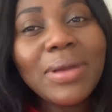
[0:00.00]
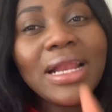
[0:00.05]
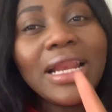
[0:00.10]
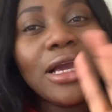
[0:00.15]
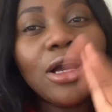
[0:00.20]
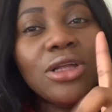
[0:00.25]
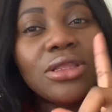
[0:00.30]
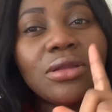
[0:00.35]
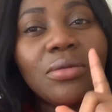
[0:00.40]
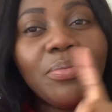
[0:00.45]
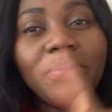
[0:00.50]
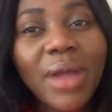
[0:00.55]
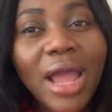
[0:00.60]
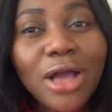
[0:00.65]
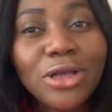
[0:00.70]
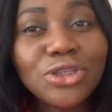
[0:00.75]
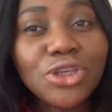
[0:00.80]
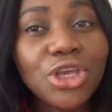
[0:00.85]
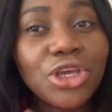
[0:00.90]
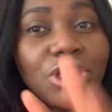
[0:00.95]
Click on the
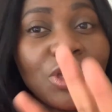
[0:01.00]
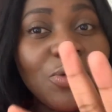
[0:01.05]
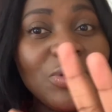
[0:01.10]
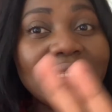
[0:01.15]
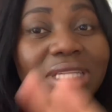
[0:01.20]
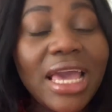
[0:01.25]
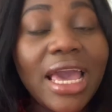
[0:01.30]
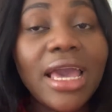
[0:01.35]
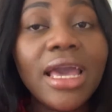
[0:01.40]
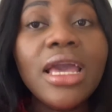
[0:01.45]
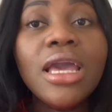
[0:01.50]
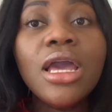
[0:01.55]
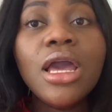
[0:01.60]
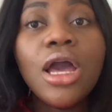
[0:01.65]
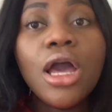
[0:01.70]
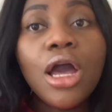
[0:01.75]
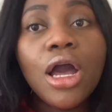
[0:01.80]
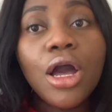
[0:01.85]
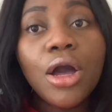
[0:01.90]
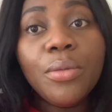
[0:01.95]
bell so you can always get
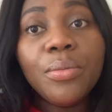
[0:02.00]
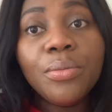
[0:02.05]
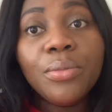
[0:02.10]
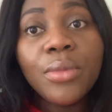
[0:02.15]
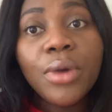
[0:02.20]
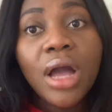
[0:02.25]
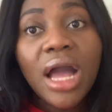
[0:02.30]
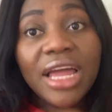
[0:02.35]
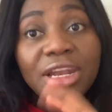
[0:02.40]
an